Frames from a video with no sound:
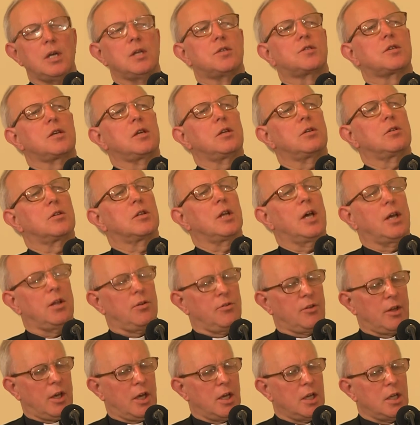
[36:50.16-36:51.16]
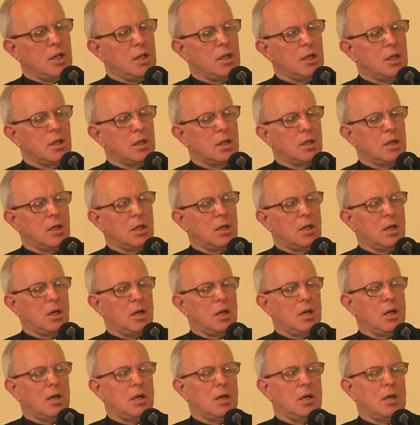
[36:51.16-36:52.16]
Is it that they
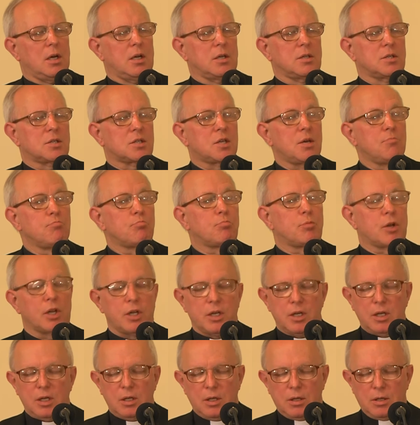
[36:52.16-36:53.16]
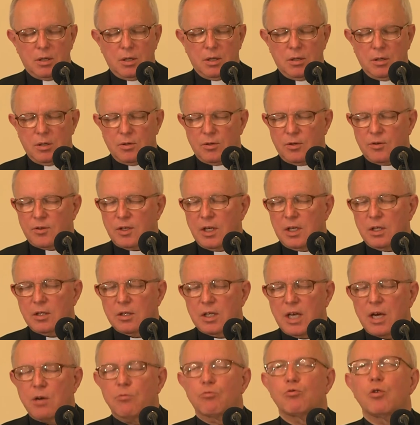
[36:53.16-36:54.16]
simply
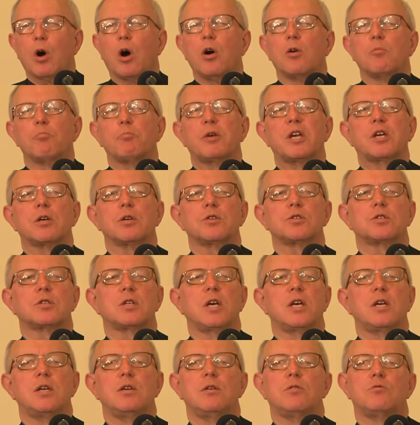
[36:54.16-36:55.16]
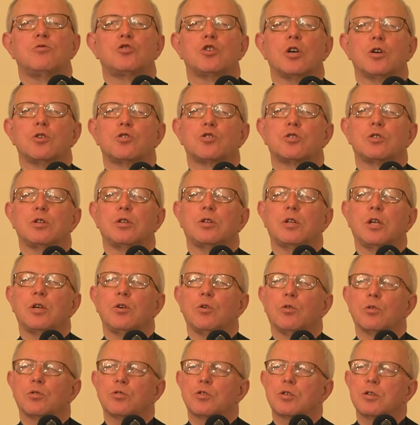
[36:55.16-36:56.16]
think they're wrong because they judge that
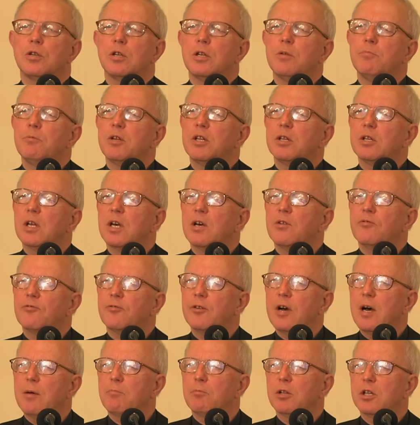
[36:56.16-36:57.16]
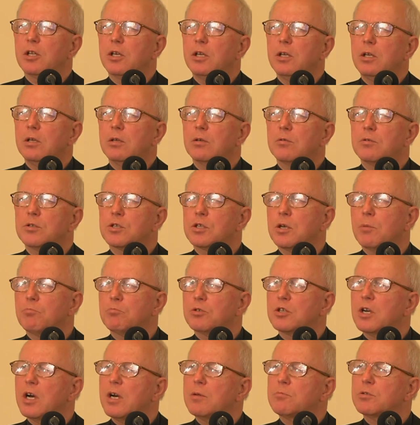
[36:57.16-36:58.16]
they ought to limit their family?
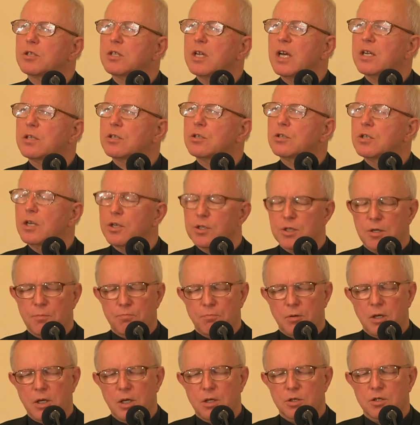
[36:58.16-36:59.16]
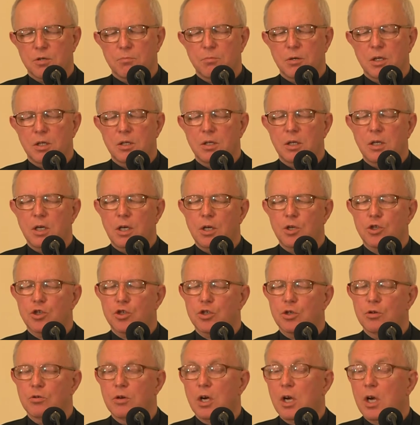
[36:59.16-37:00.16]
Sometimes that does appear to be the
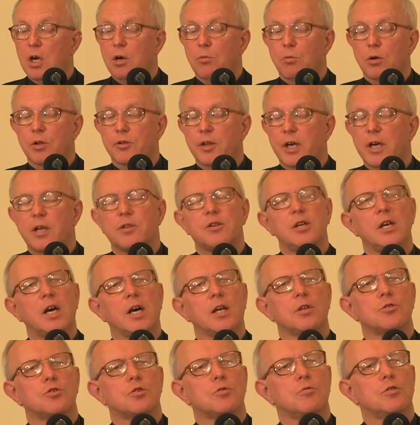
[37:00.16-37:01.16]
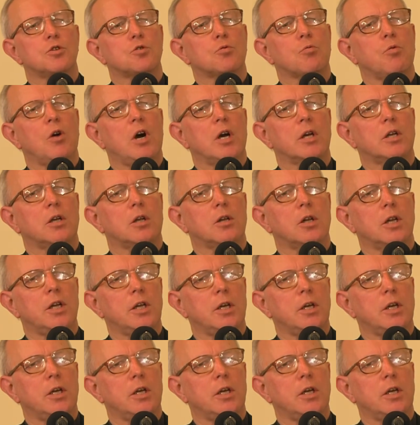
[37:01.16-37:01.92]
issue. Well, there the answer is quite